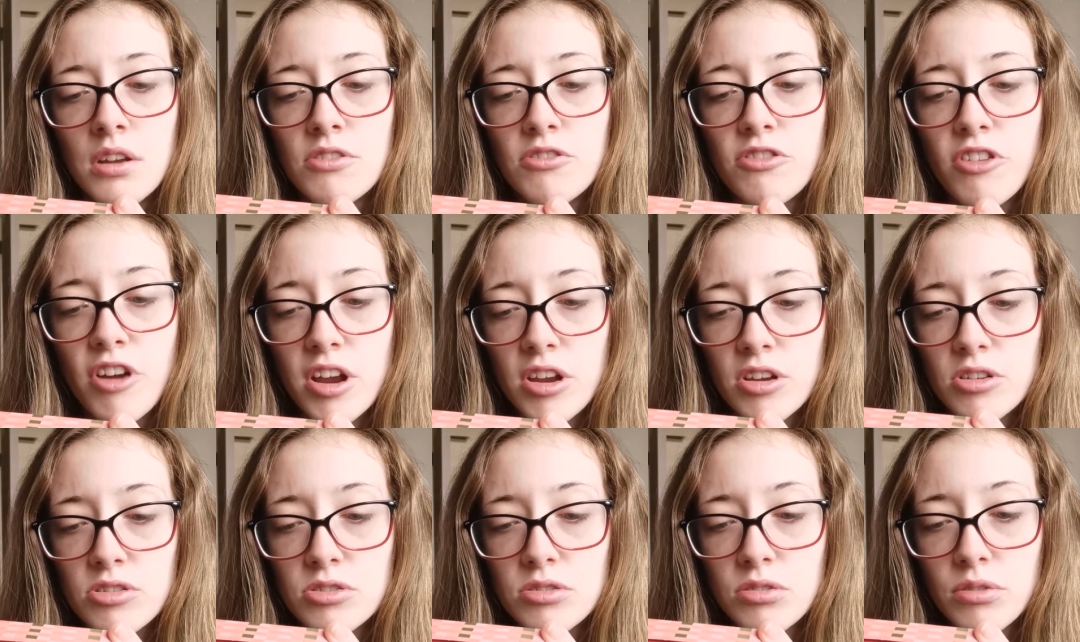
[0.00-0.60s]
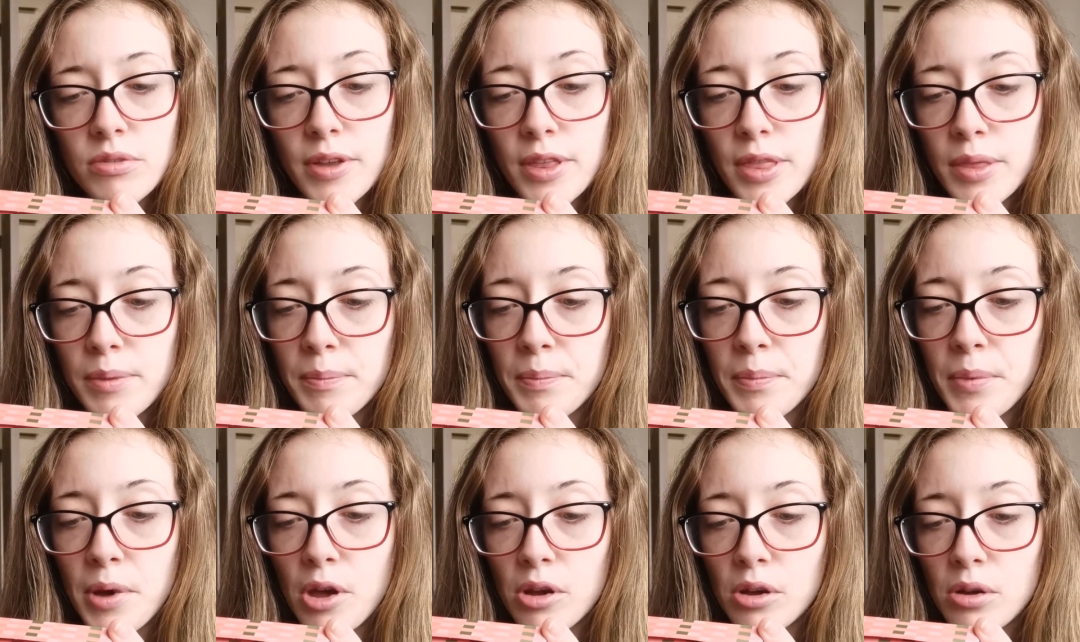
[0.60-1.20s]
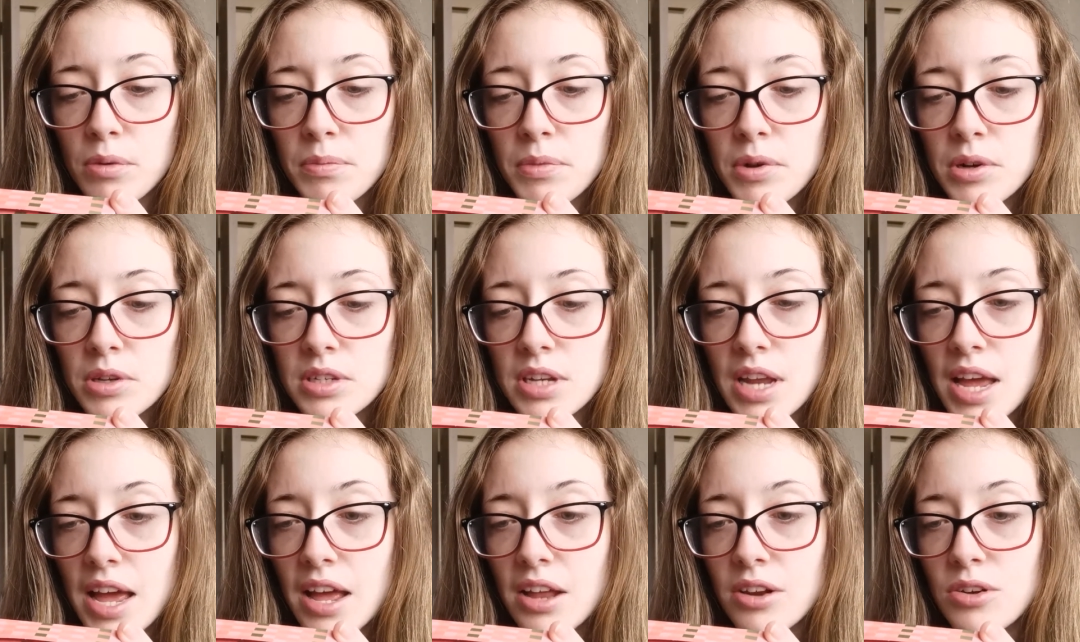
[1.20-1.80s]
Fragrance with
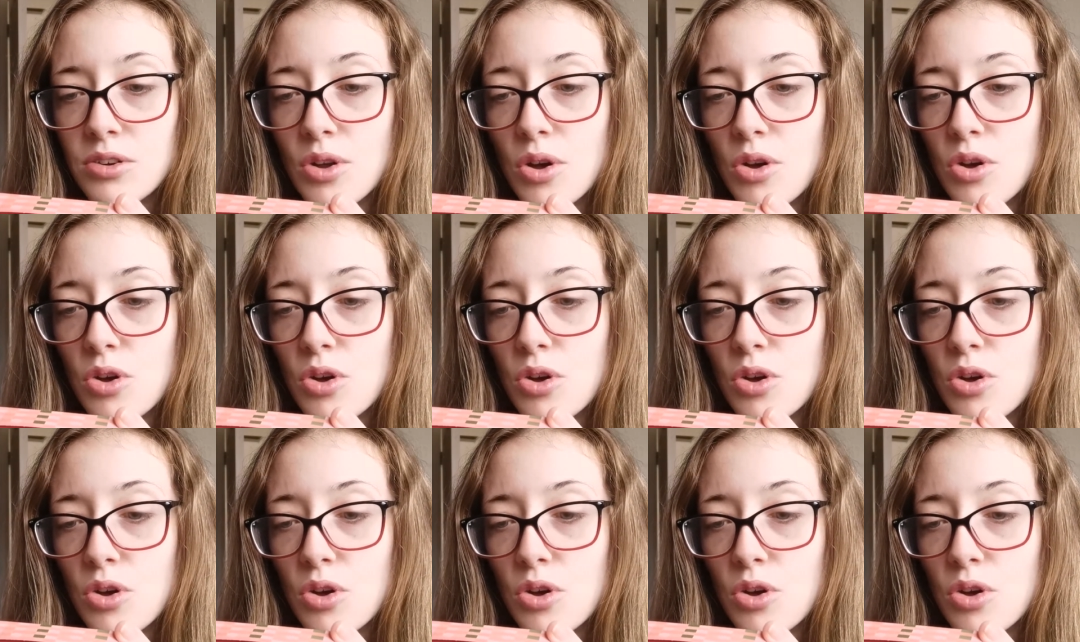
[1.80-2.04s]
bergamot and